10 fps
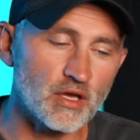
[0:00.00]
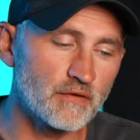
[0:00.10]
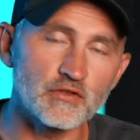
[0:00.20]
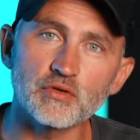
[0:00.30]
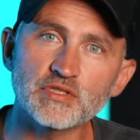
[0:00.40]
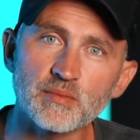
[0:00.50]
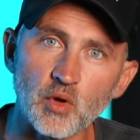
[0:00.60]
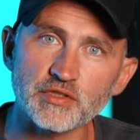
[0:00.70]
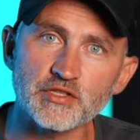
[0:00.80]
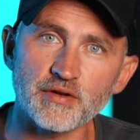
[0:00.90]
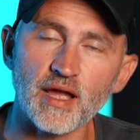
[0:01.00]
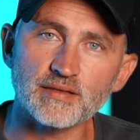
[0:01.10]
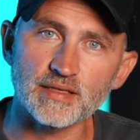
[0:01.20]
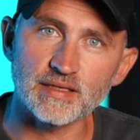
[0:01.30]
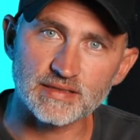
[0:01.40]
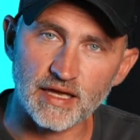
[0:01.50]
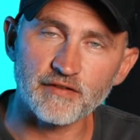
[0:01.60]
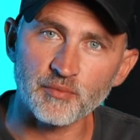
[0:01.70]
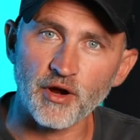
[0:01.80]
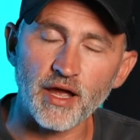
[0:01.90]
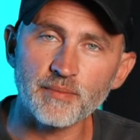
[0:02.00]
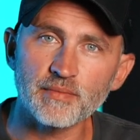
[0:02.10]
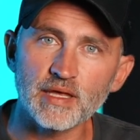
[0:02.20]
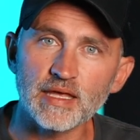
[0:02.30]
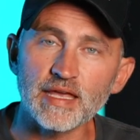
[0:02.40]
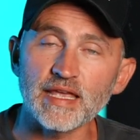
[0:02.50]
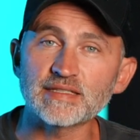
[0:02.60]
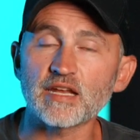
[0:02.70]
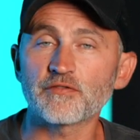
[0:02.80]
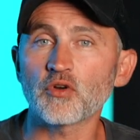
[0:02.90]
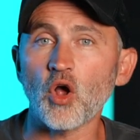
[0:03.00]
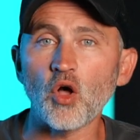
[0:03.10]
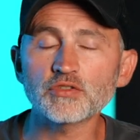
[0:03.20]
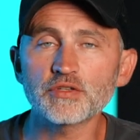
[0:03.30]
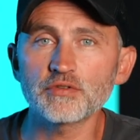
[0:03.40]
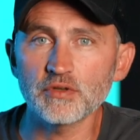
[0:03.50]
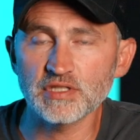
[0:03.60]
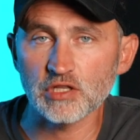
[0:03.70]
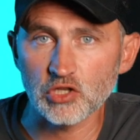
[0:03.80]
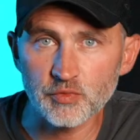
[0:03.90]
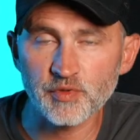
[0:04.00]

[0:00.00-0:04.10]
of using multitracks inside of Prime is that if you're also using Loop